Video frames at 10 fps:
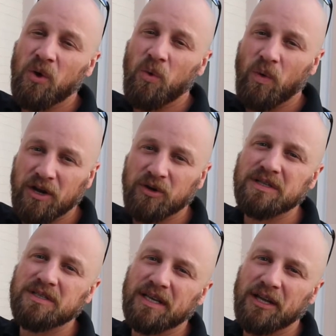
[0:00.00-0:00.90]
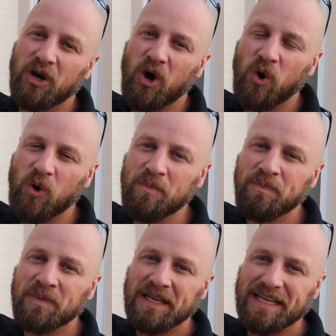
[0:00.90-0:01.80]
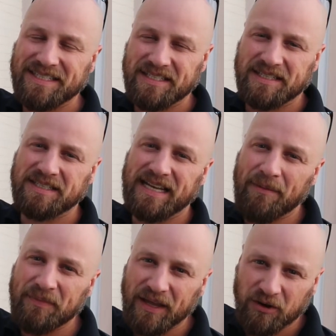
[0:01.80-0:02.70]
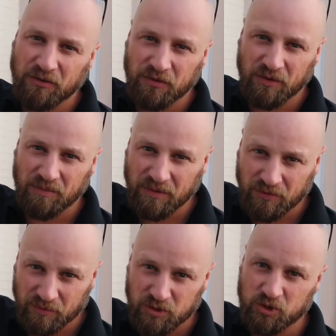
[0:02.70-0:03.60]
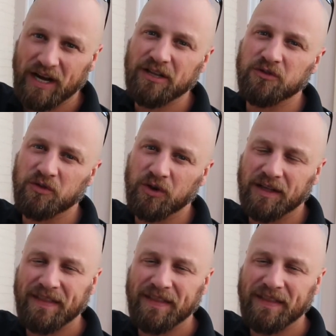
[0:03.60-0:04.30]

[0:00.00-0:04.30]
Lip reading: when you're insulating a home is to stop the air from transferring,